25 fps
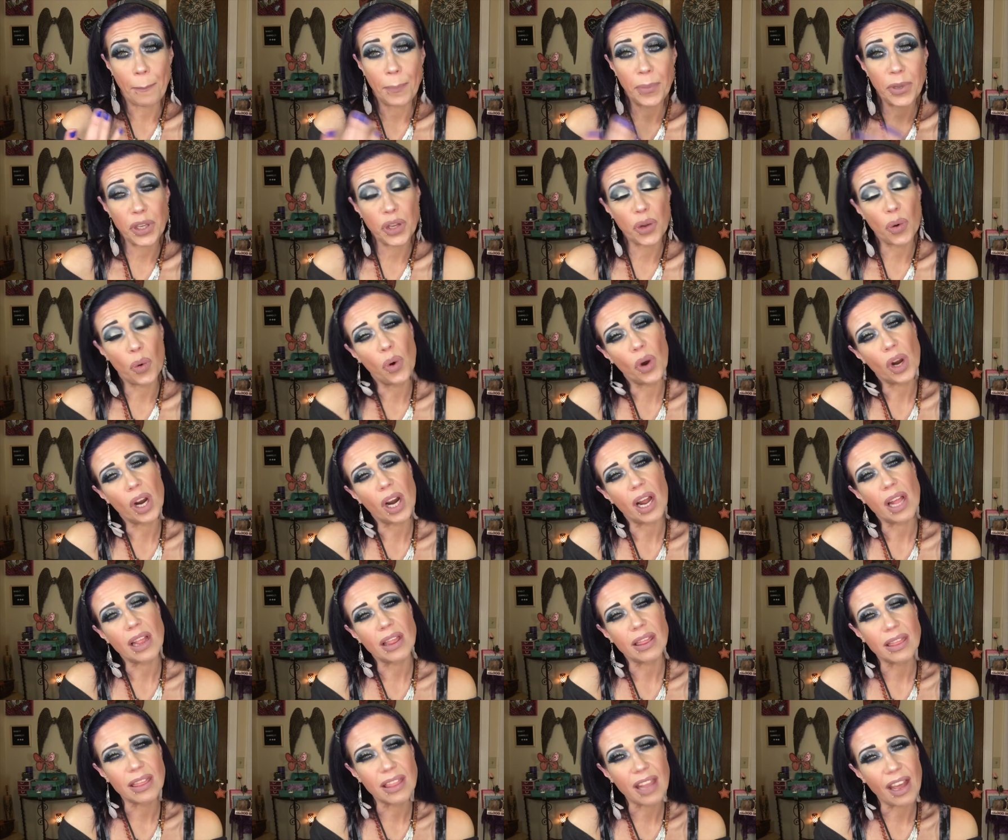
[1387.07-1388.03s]
PÜR
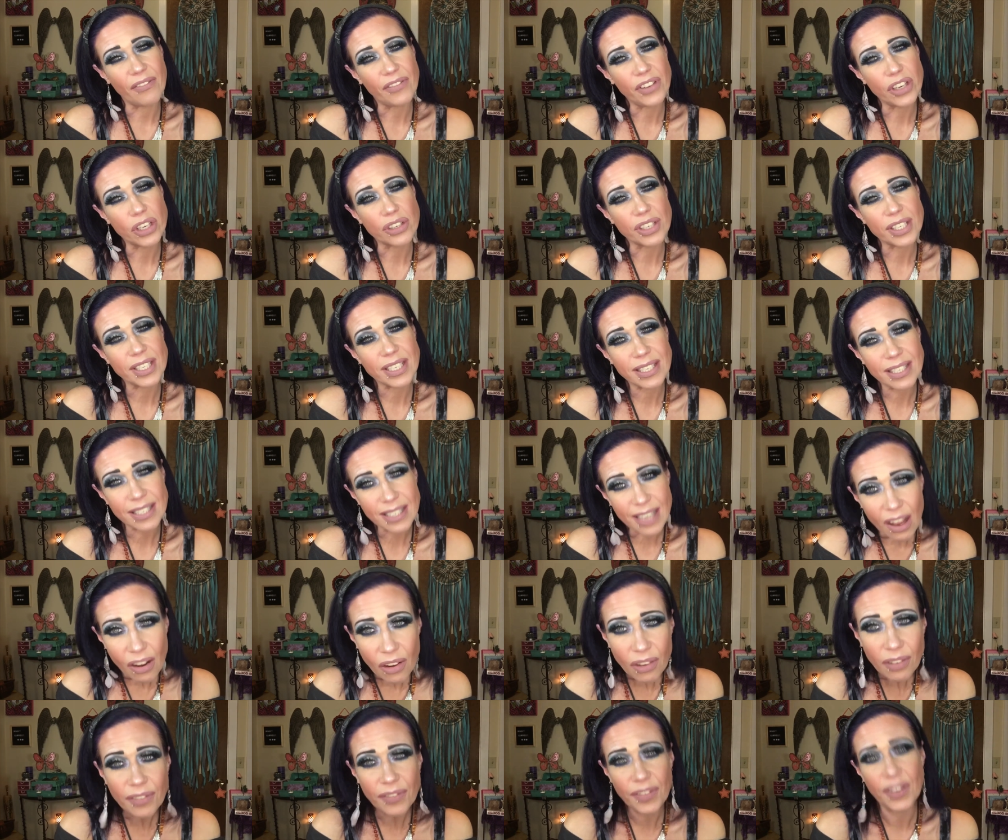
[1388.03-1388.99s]
Love Your
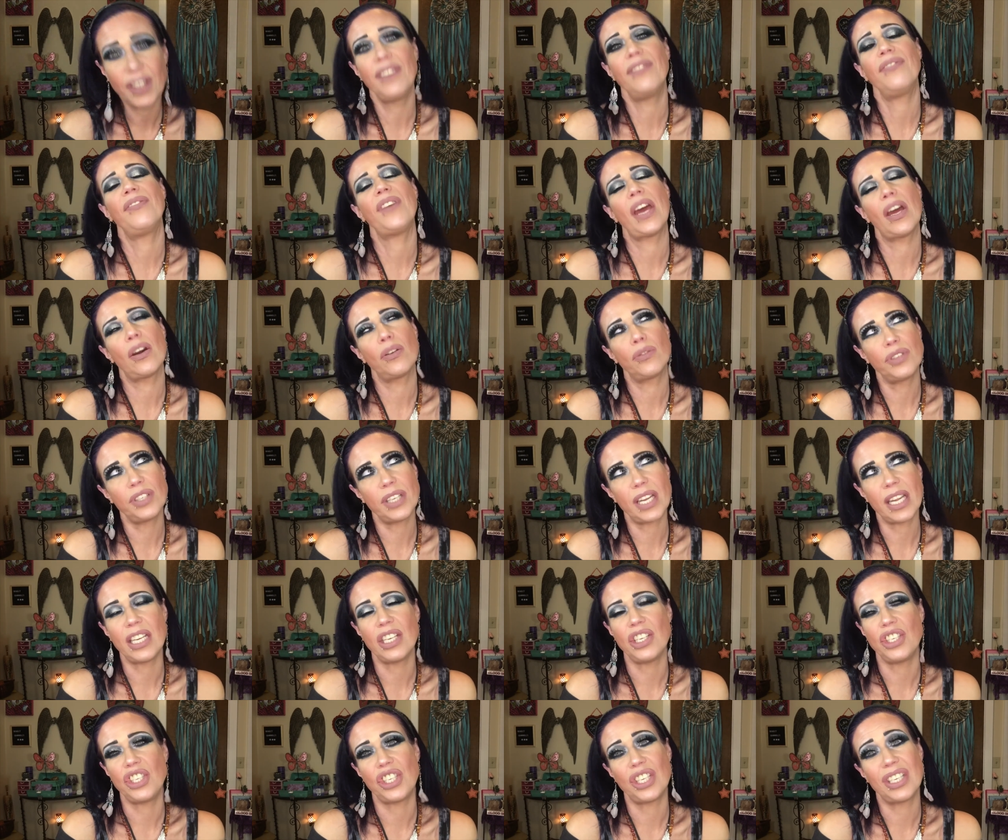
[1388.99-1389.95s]
Selfie
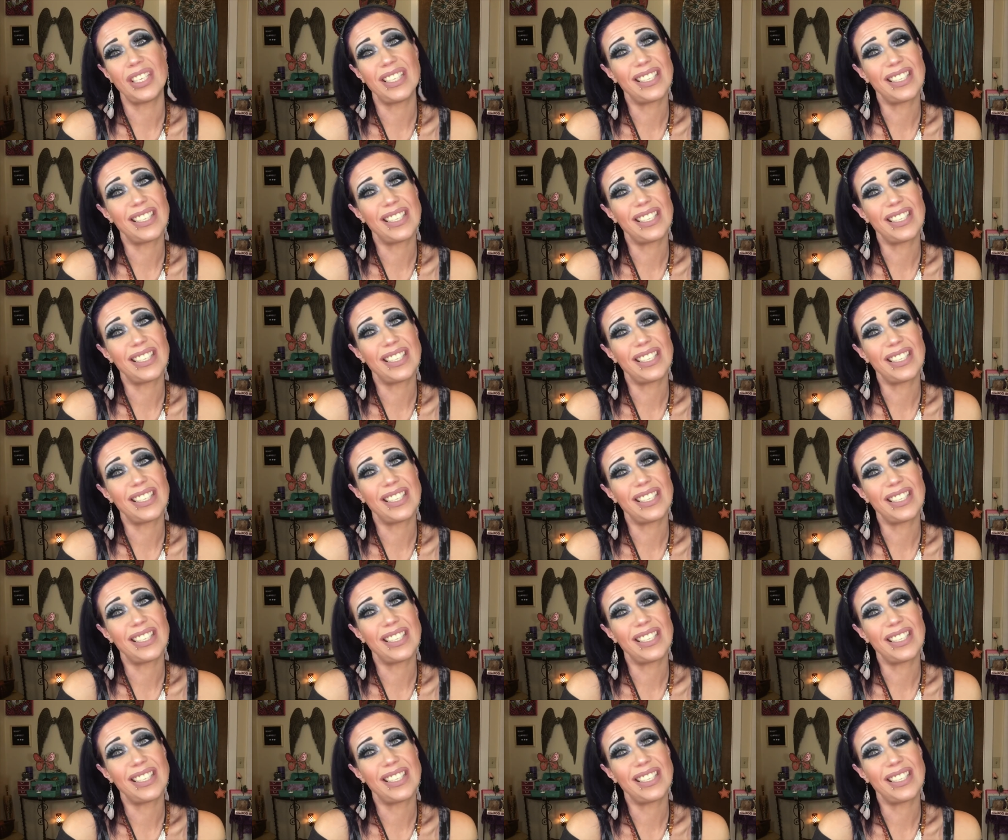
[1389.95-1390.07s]
foundation.